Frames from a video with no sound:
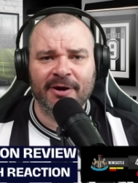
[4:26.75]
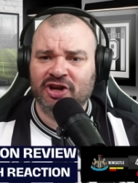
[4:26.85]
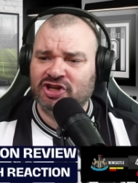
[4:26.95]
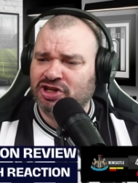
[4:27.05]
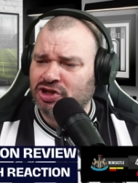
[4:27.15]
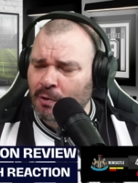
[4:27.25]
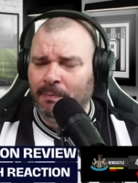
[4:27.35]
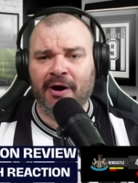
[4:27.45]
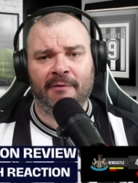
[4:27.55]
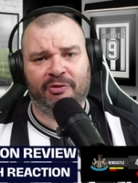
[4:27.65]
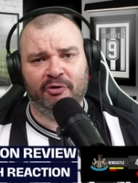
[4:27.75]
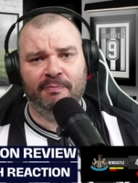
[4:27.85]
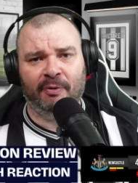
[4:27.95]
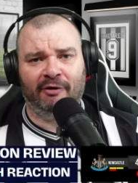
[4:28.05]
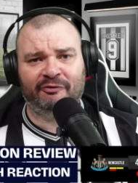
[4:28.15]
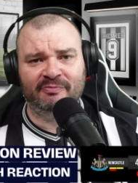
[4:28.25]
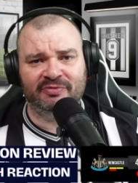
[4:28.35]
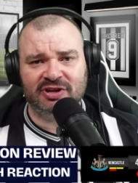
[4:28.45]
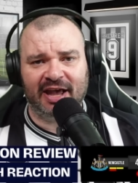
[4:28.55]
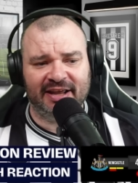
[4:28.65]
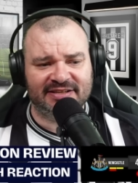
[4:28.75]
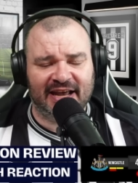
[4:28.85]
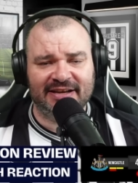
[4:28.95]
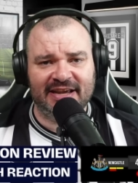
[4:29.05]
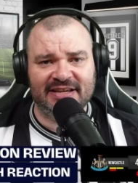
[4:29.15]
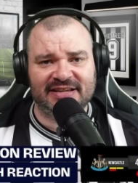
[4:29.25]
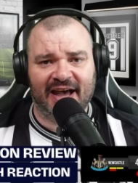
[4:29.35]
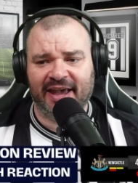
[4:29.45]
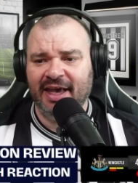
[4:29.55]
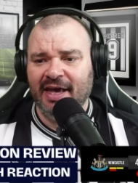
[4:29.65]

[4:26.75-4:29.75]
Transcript: Superb through ball from Alexander Isak.